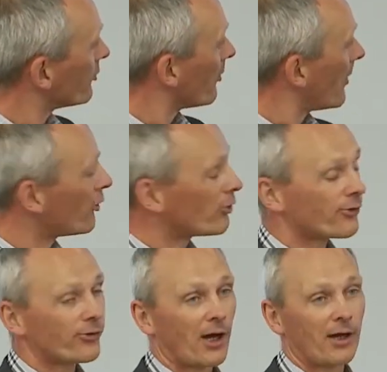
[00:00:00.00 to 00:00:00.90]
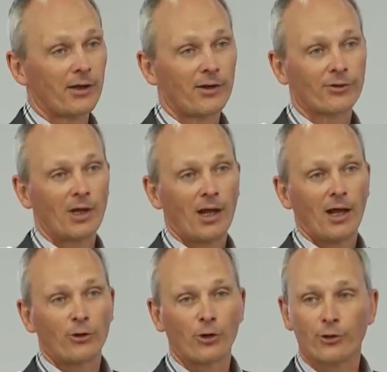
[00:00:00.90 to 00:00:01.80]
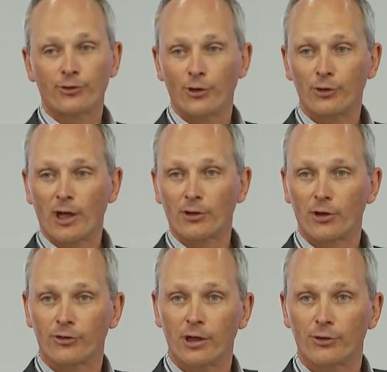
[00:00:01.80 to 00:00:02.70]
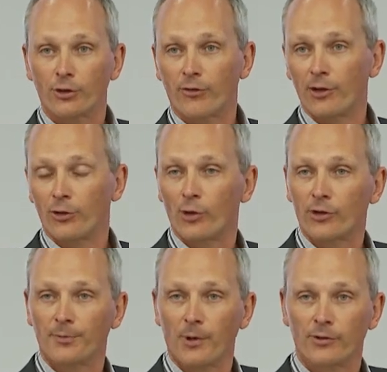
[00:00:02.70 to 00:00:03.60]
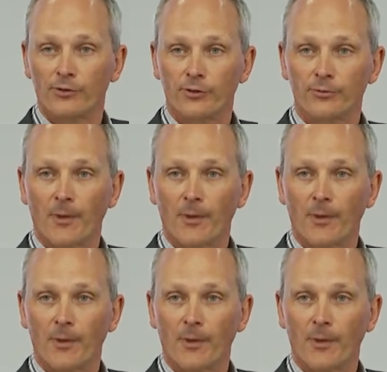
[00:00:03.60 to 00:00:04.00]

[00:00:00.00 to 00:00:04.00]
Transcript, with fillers: transformational side is you use new technology to create new experiences.